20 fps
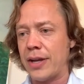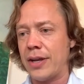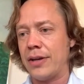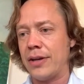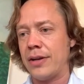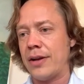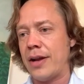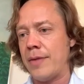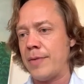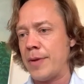
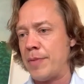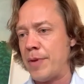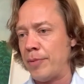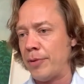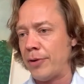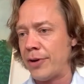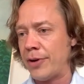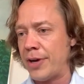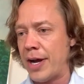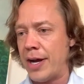and how many
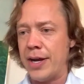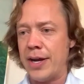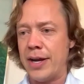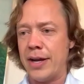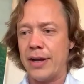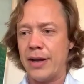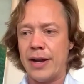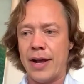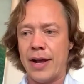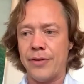people are
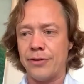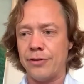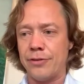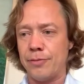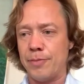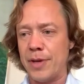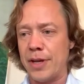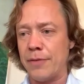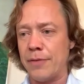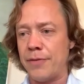dying and how this
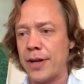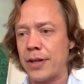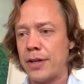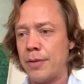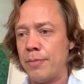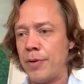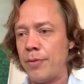is being affected,